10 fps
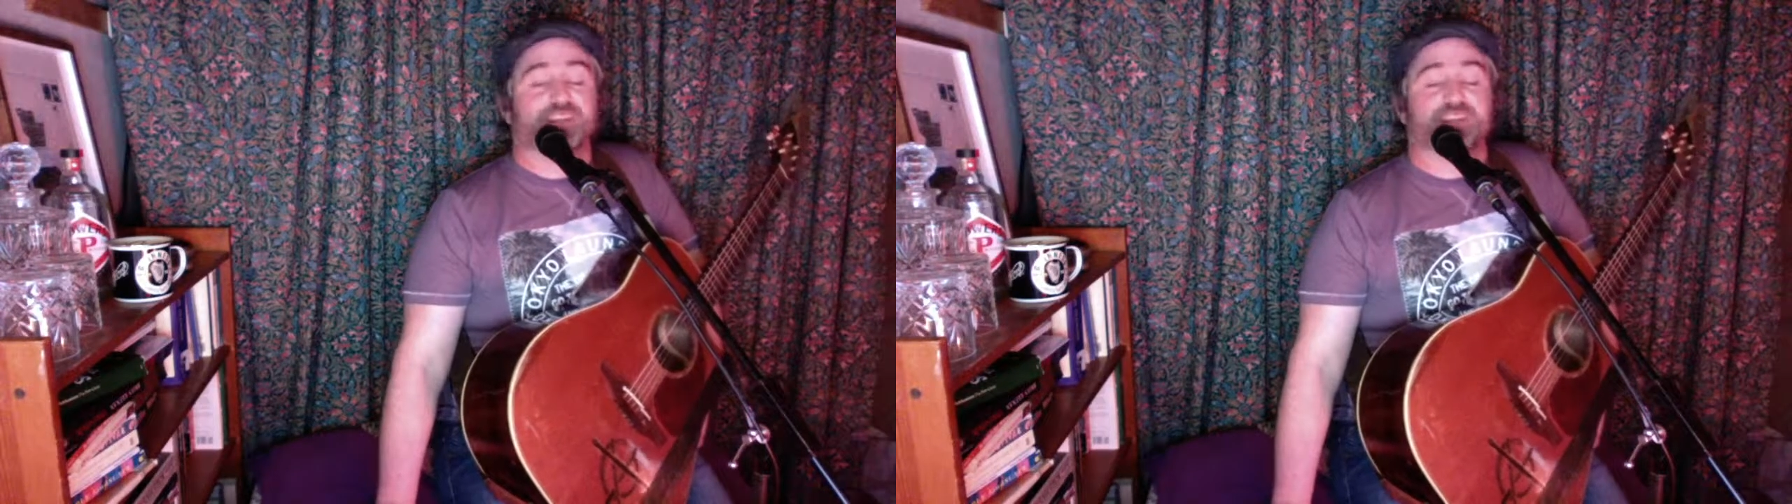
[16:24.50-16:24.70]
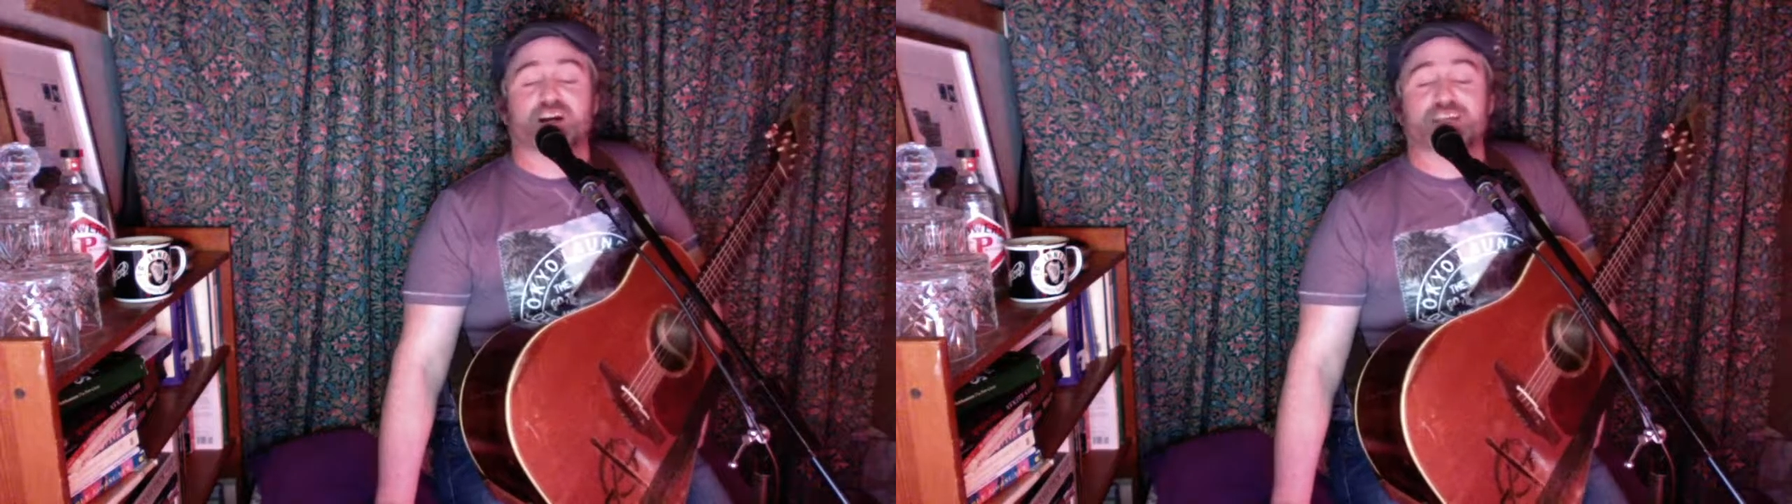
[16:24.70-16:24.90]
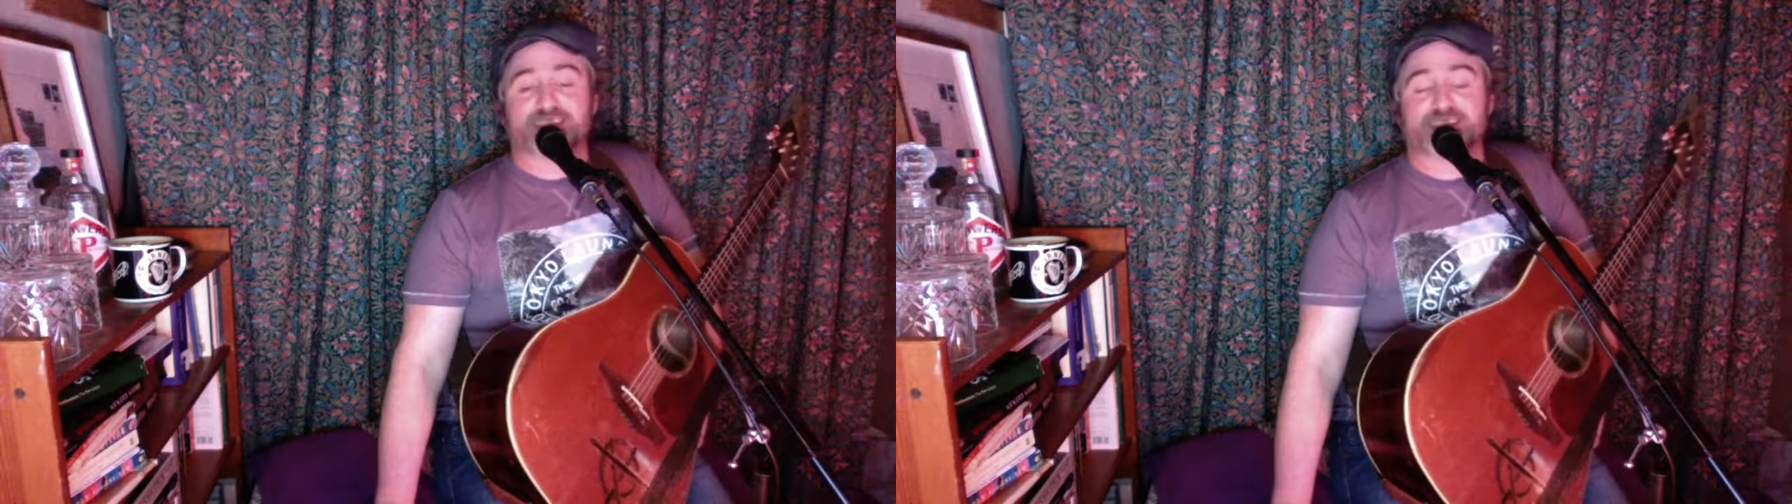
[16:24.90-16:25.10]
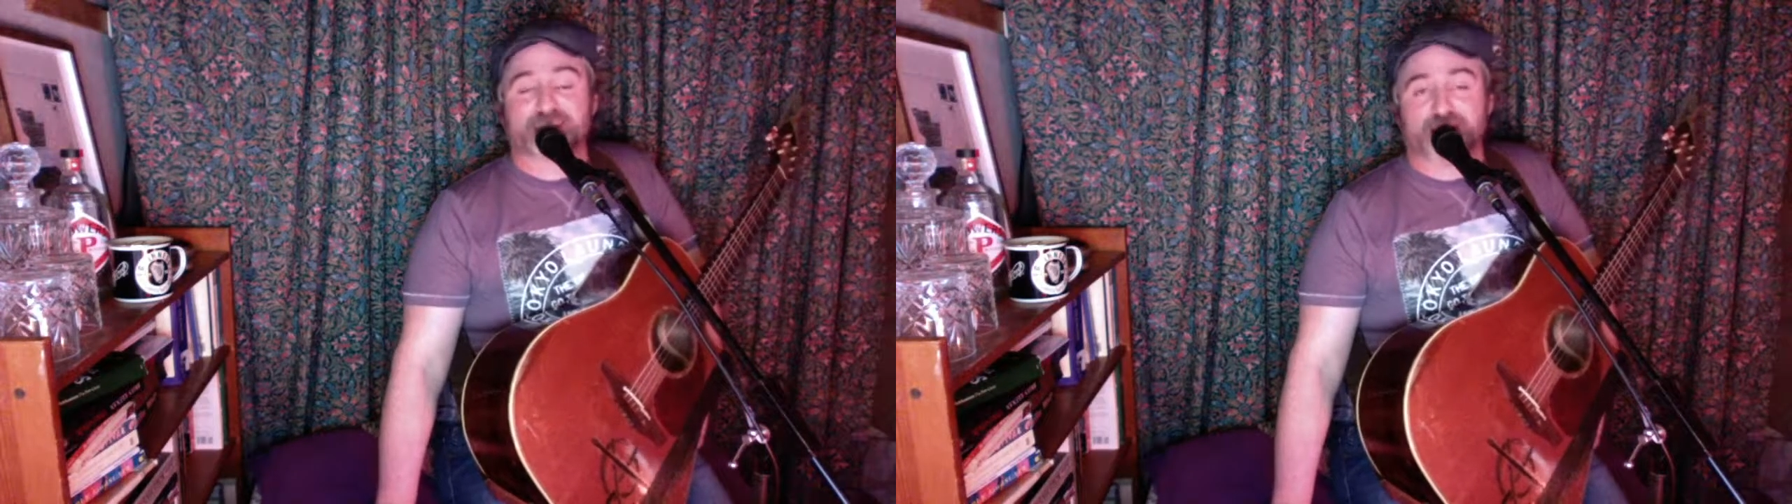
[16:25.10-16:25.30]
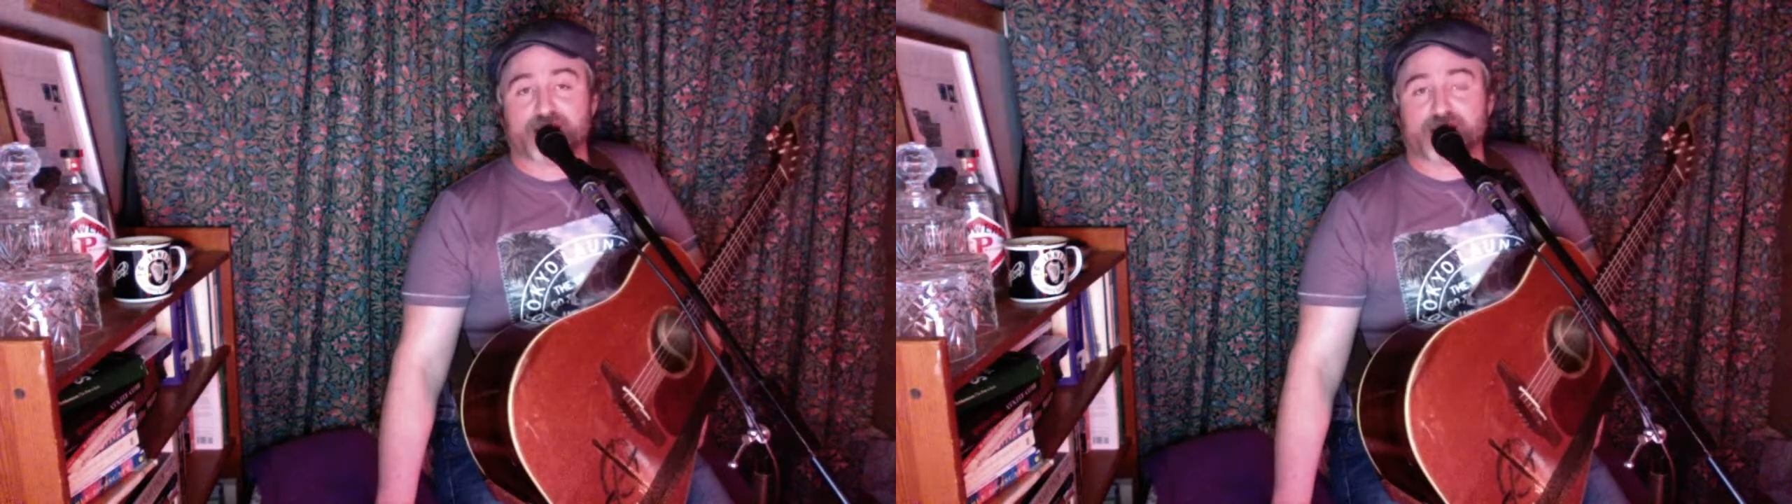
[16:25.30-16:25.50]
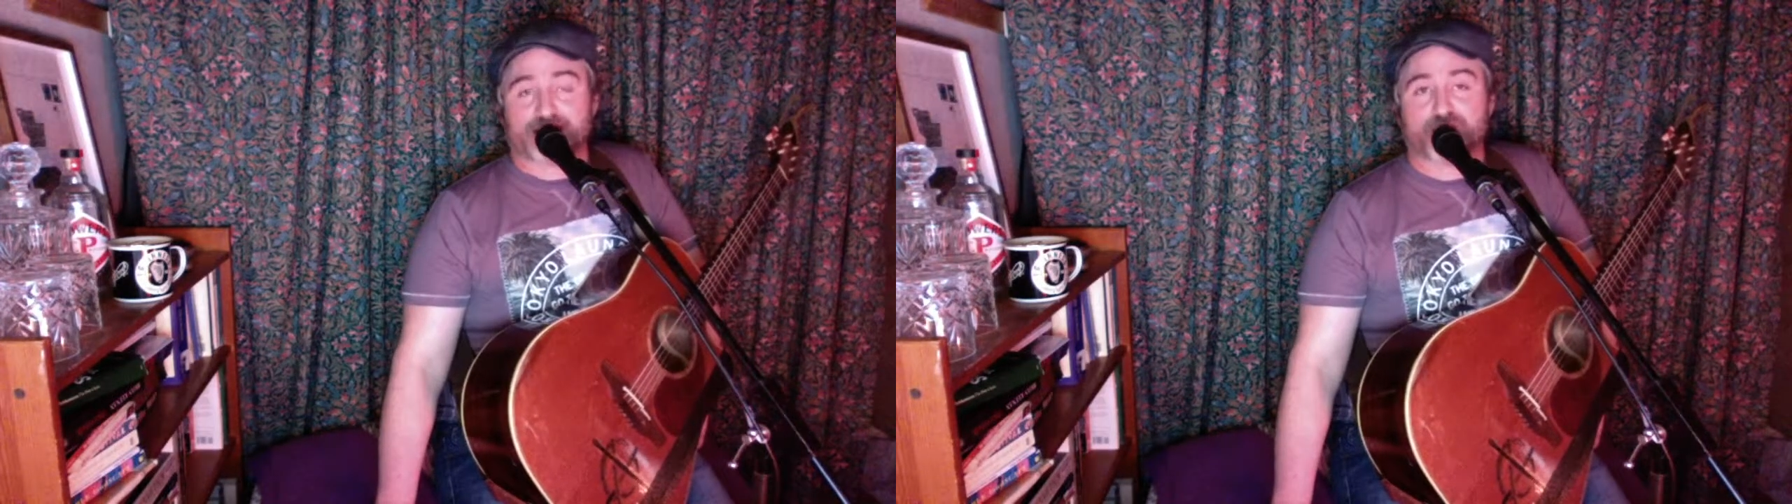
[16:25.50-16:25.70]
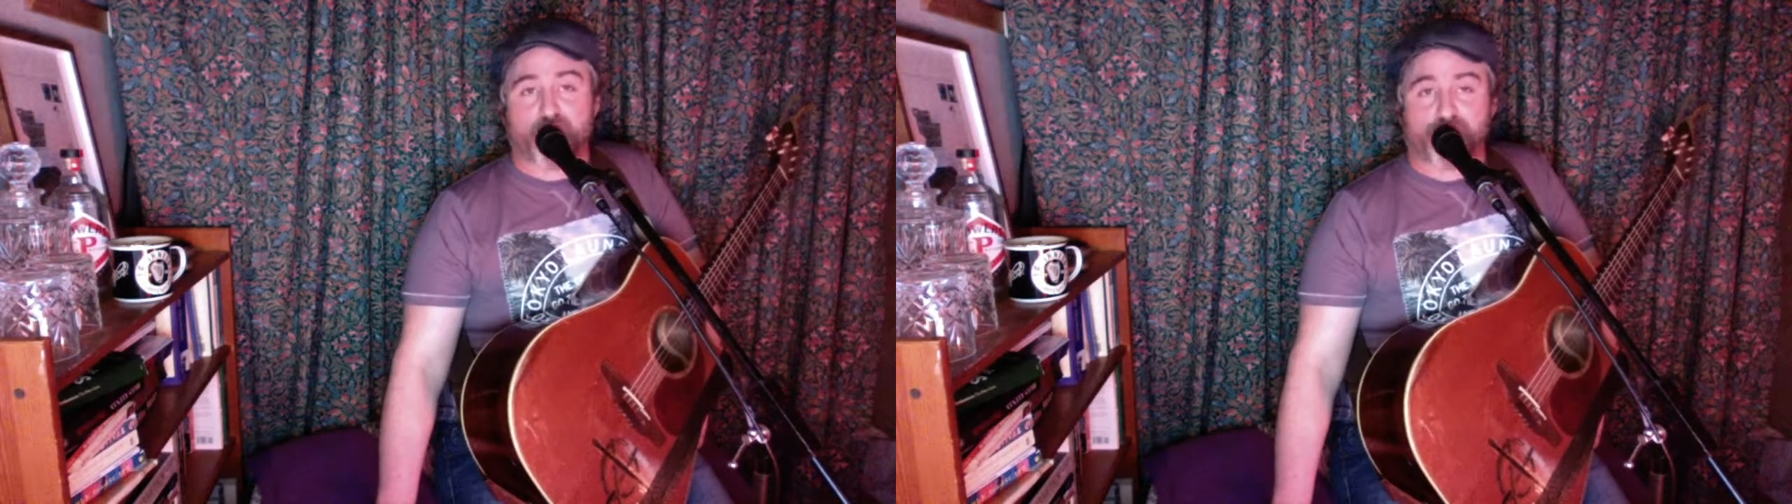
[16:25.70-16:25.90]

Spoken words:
nice things that life had to